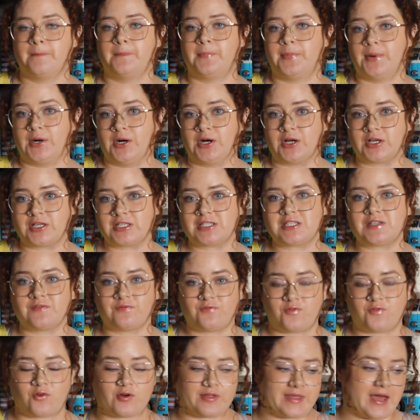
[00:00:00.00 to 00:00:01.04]
books
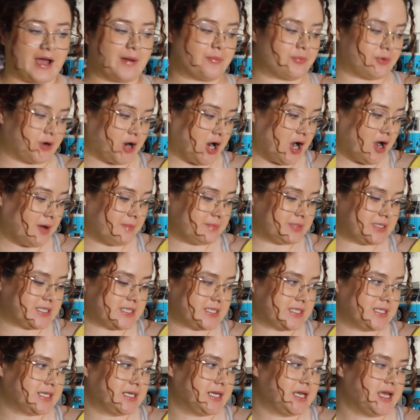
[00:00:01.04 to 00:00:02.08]
for that
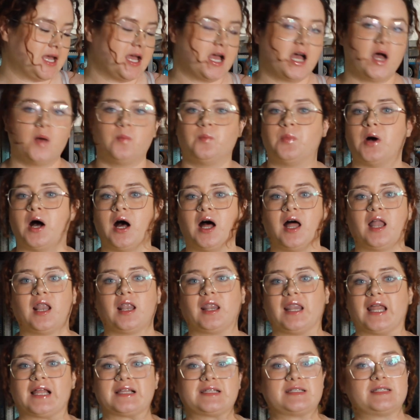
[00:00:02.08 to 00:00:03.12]
prompt, but
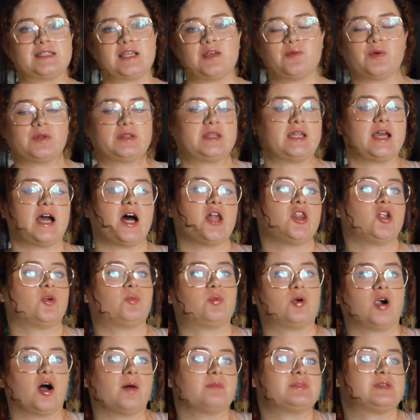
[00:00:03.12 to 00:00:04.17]
let's see what the other
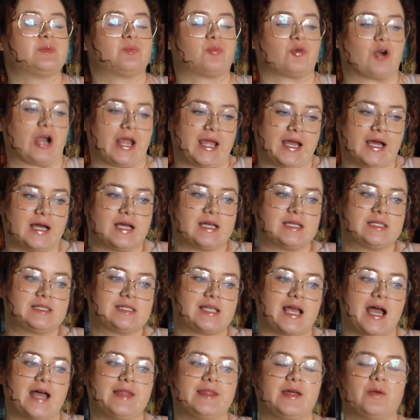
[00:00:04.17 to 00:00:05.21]
prompts bring us,
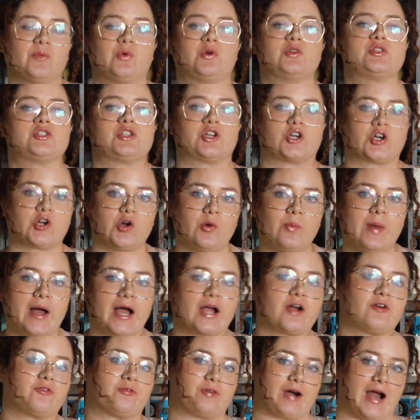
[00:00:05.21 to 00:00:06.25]
and then we'll circle
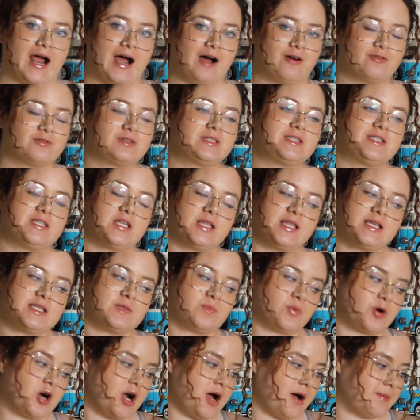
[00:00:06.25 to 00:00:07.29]
back around to this
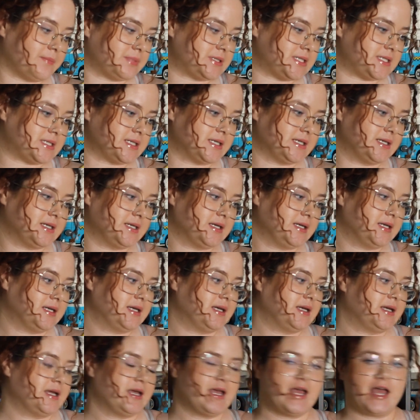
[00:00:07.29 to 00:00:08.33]
prompt
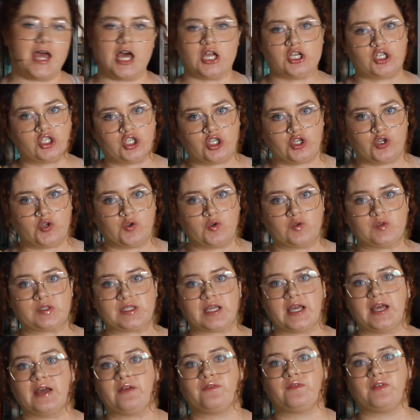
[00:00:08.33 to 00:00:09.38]
and choose.
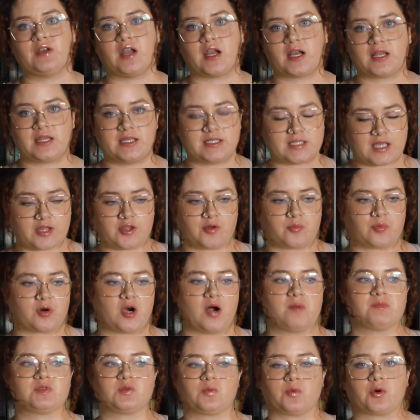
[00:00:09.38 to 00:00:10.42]
If none of these other
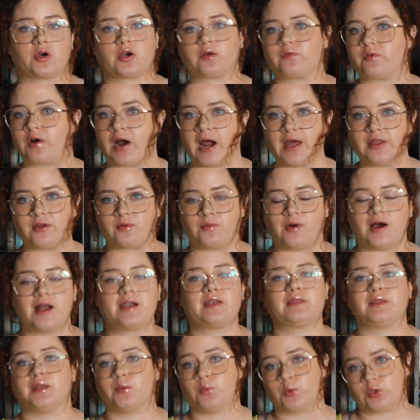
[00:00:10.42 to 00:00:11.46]
prompts work for either
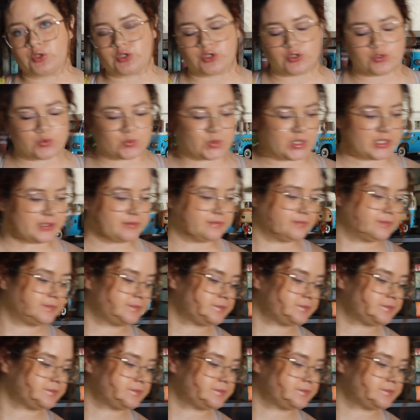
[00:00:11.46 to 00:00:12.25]
one, then we'll choose one.